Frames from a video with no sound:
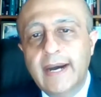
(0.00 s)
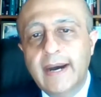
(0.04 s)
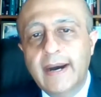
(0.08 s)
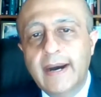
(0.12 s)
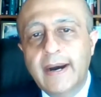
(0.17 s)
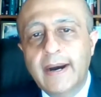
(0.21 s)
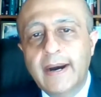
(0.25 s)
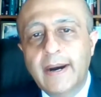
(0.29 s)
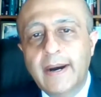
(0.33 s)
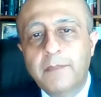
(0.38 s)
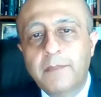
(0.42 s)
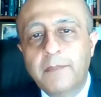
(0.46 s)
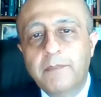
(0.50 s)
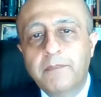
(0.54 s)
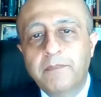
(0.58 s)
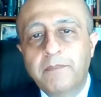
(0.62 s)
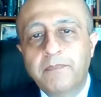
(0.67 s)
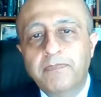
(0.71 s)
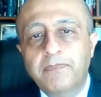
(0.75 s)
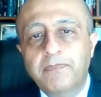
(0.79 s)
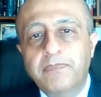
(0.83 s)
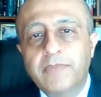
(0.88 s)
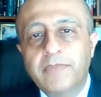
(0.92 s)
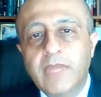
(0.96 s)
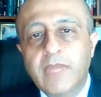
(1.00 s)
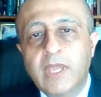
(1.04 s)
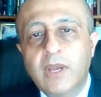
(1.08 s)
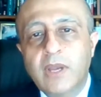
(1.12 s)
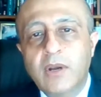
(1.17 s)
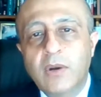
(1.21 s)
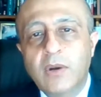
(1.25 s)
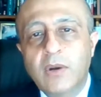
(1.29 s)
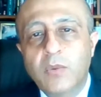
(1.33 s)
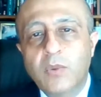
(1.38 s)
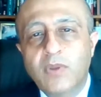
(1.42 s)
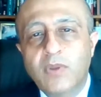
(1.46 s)
Um,
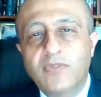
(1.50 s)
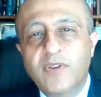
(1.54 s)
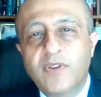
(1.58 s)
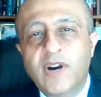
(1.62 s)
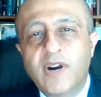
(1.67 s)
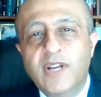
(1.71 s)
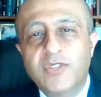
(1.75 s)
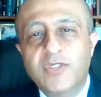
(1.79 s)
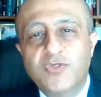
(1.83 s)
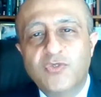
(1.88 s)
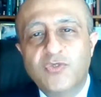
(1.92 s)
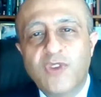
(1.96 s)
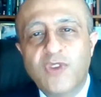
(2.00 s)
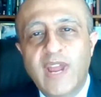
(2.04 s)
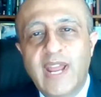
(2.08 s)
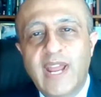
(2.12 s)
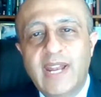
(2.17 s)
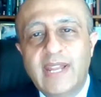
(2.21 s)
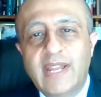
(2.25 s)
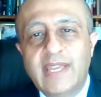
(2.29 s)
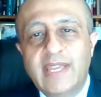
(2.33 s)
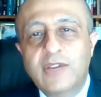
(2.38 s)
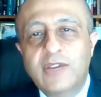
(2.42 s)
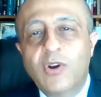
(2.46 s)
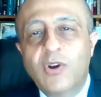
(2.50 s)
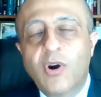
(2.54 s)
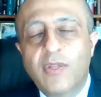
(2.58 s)
we first really